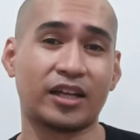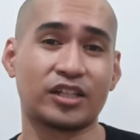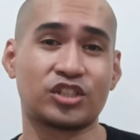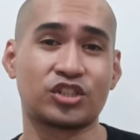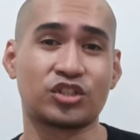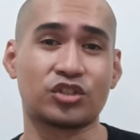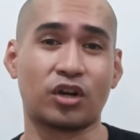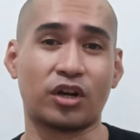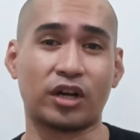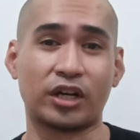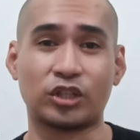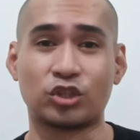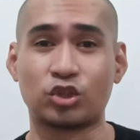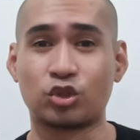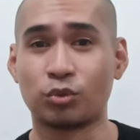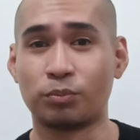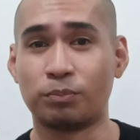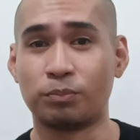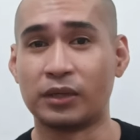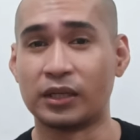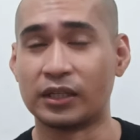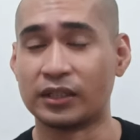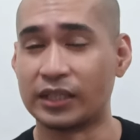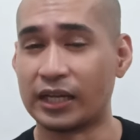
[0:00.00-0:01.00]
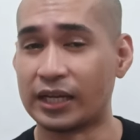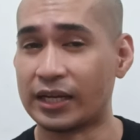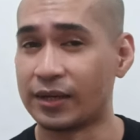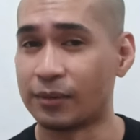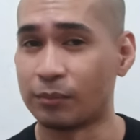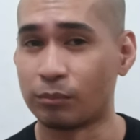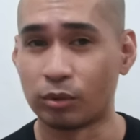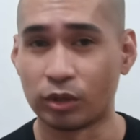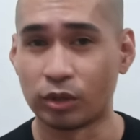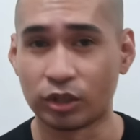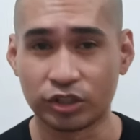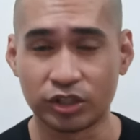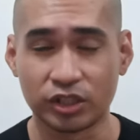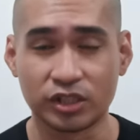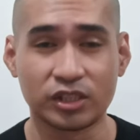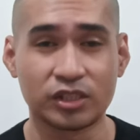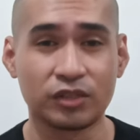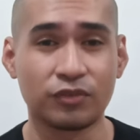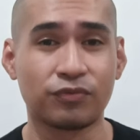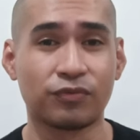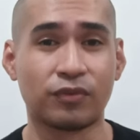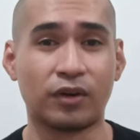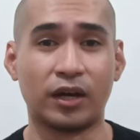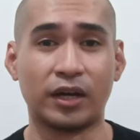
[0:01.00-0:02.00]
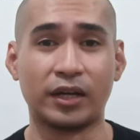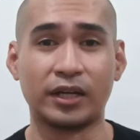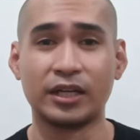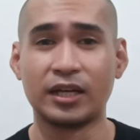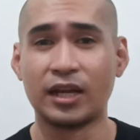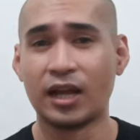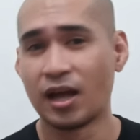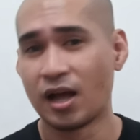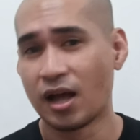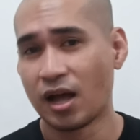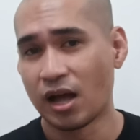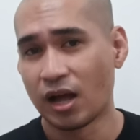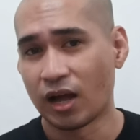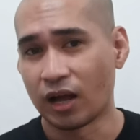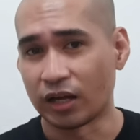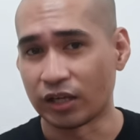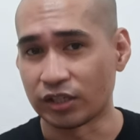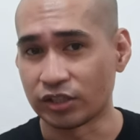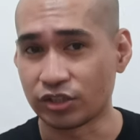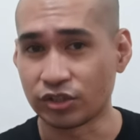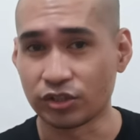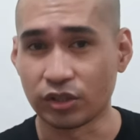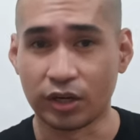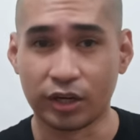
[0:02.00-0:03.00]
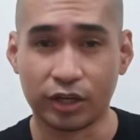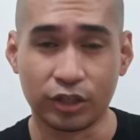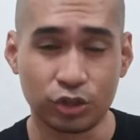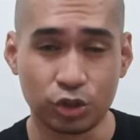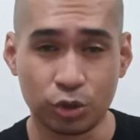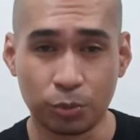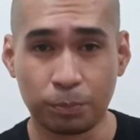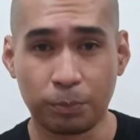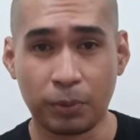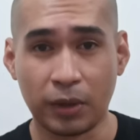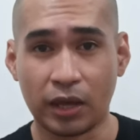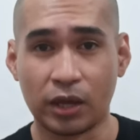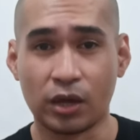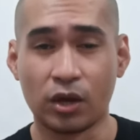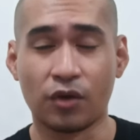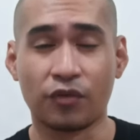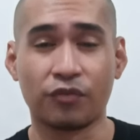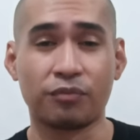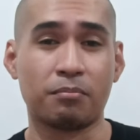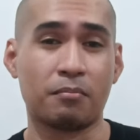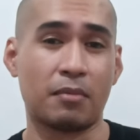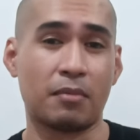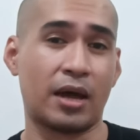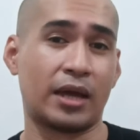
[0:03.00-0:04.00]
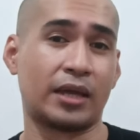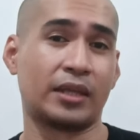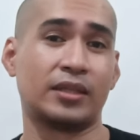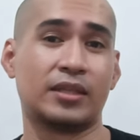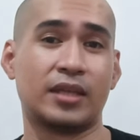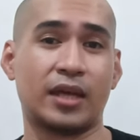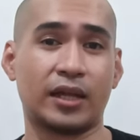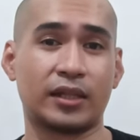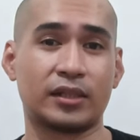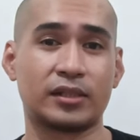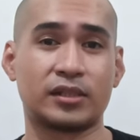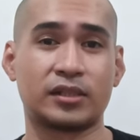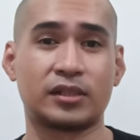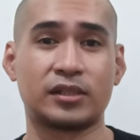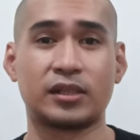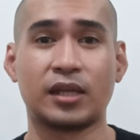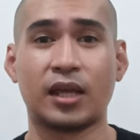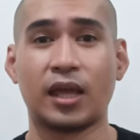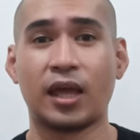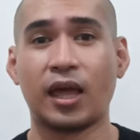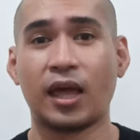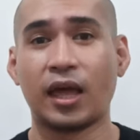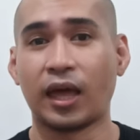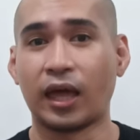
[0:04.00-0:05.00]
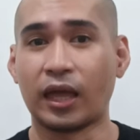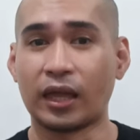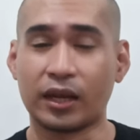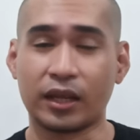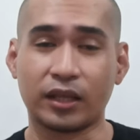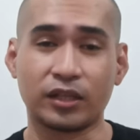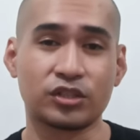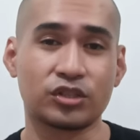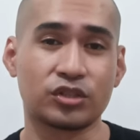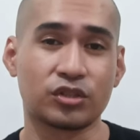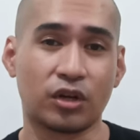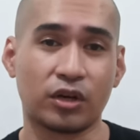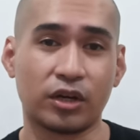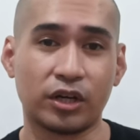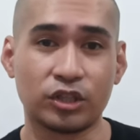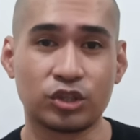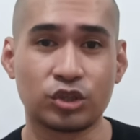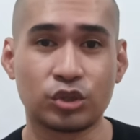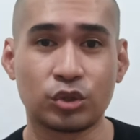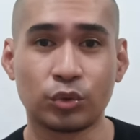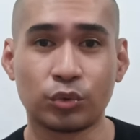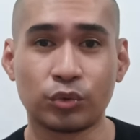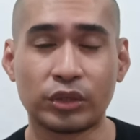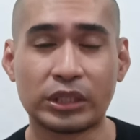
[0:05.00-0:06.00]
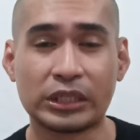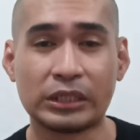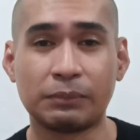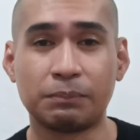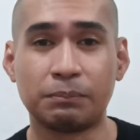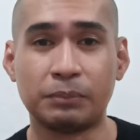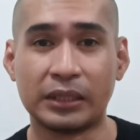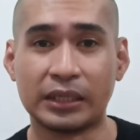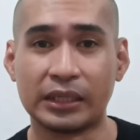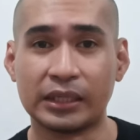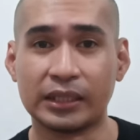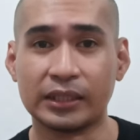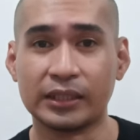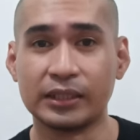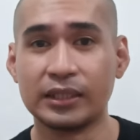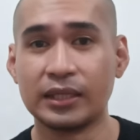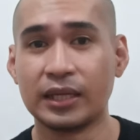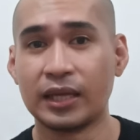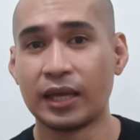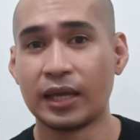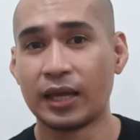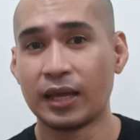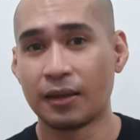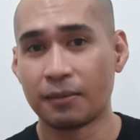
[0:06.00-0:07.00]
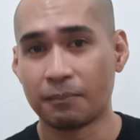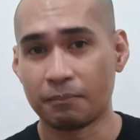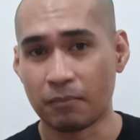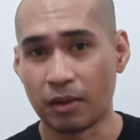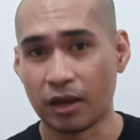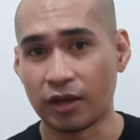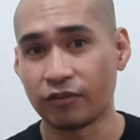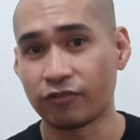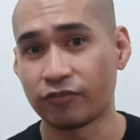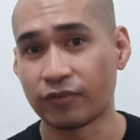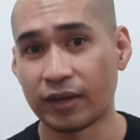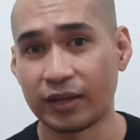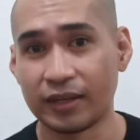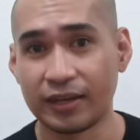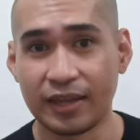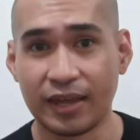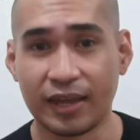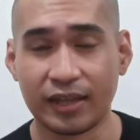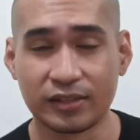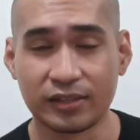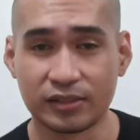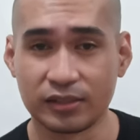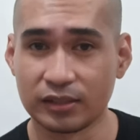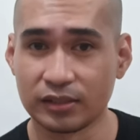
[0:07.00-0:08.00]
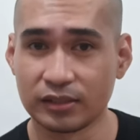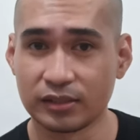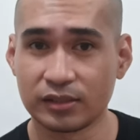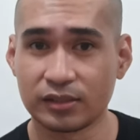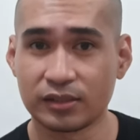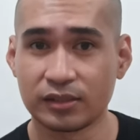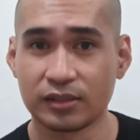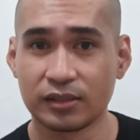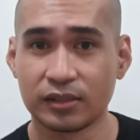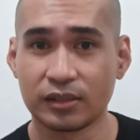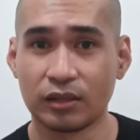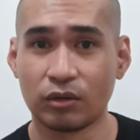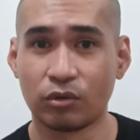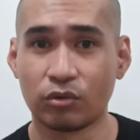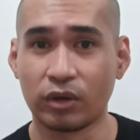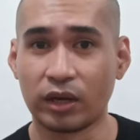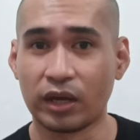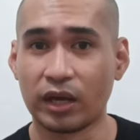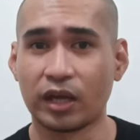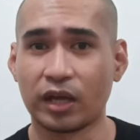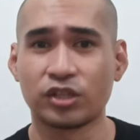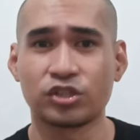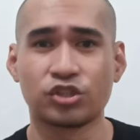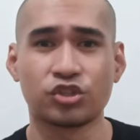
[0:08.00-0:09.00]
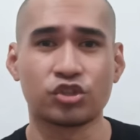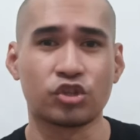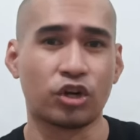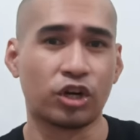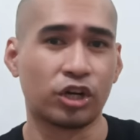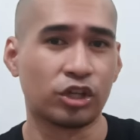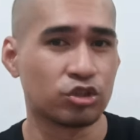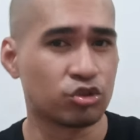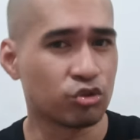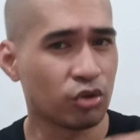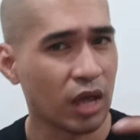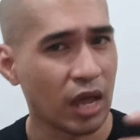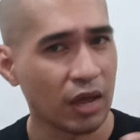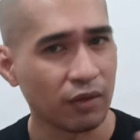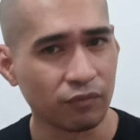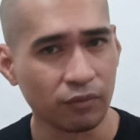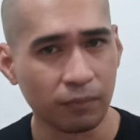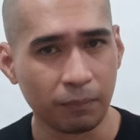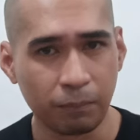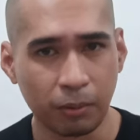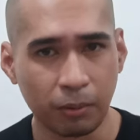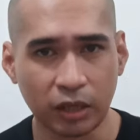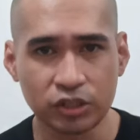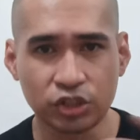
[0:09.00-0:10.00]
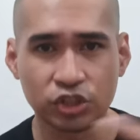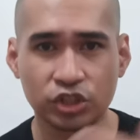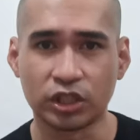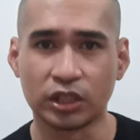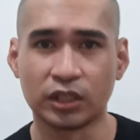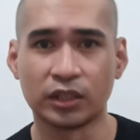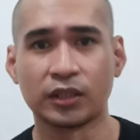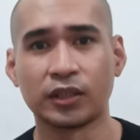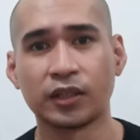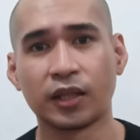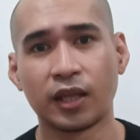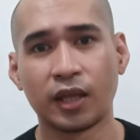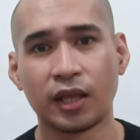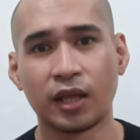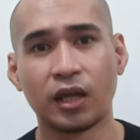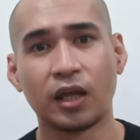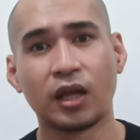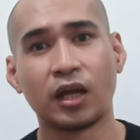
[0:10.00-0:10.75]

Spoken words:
I started to build an emergency fund, I started to pay off my debts, and I started to rebuild my finances. Okay, I started to have a budget.